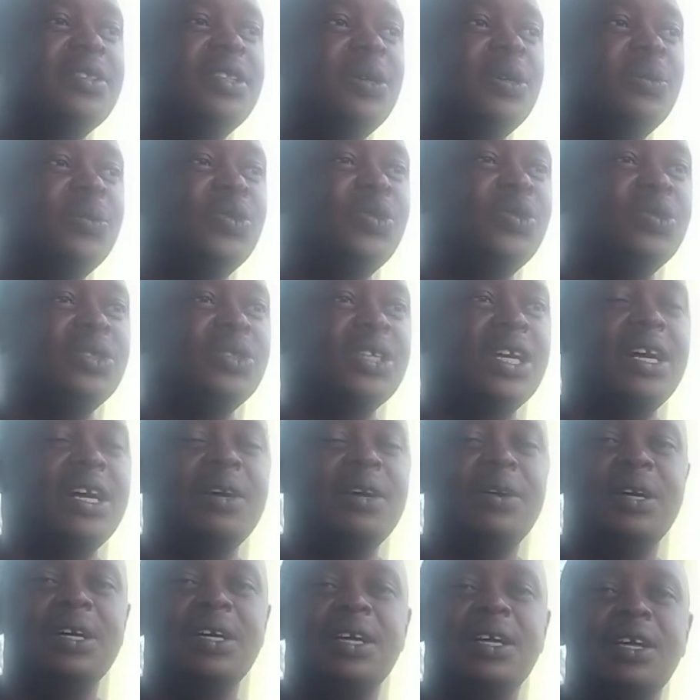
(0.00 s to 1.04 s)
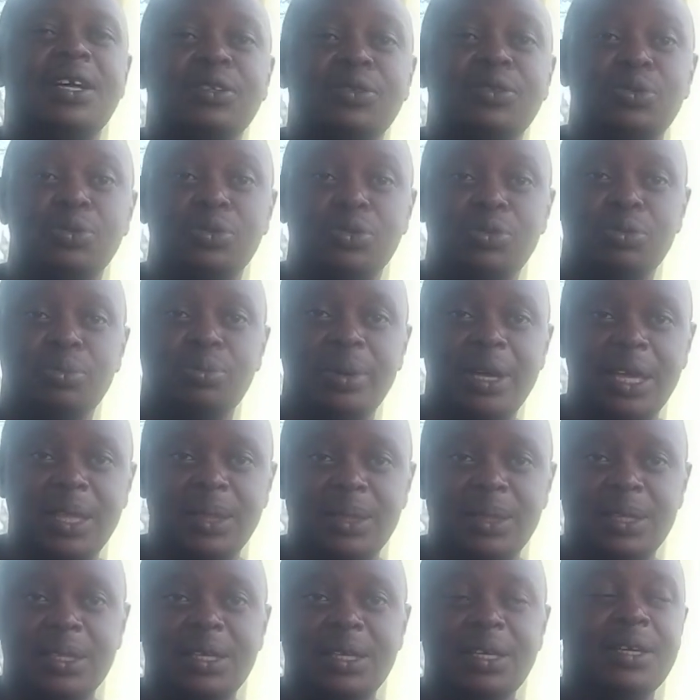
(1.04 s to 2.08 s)
them to shower, to bathe
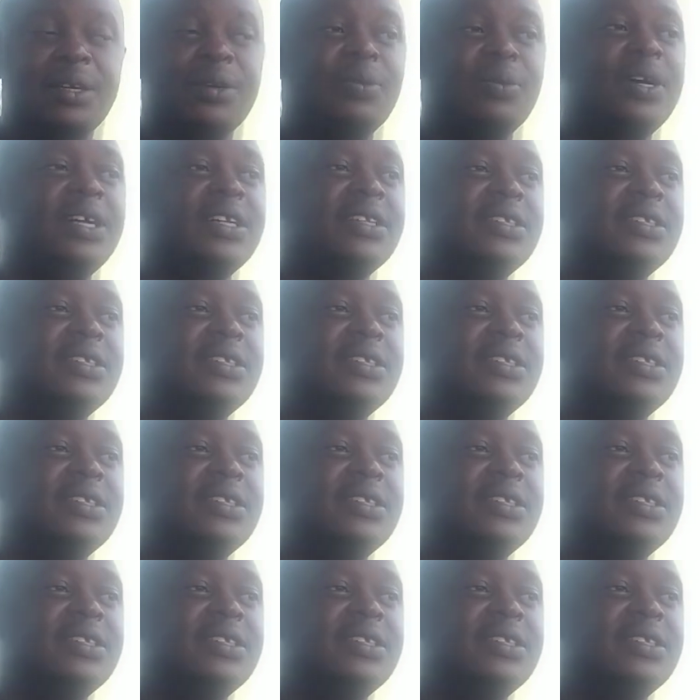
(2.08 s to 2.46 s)
while